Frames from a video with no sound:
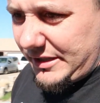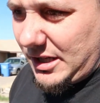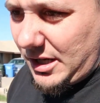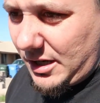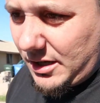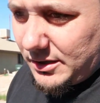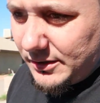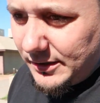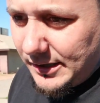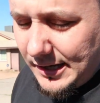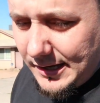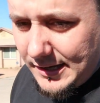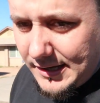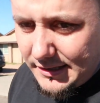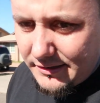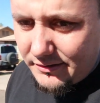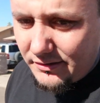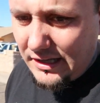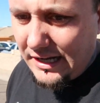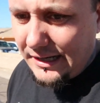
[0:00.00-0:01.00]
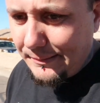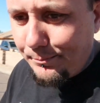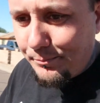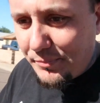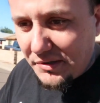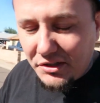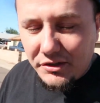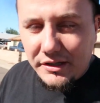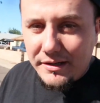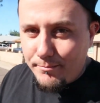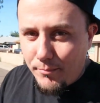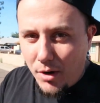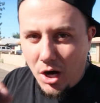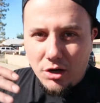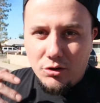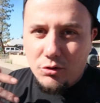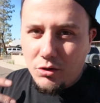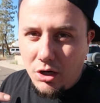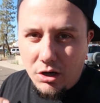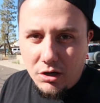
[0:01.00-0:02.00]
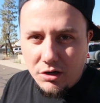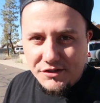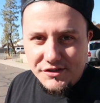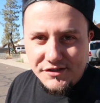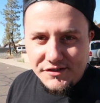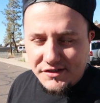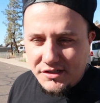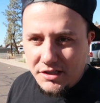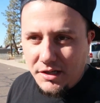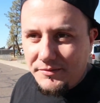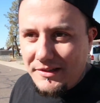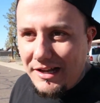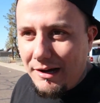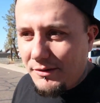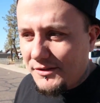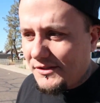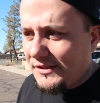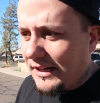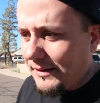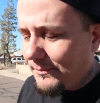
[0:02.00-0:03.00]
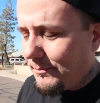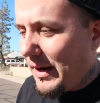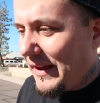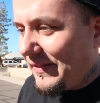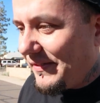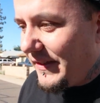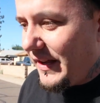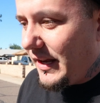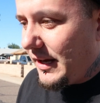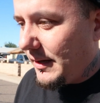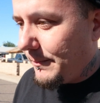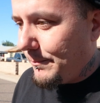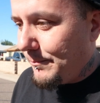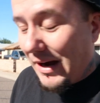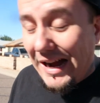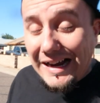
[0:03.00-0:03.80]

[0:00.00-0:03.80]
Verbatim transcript: young and like building model cars and stuff. That was like my thing.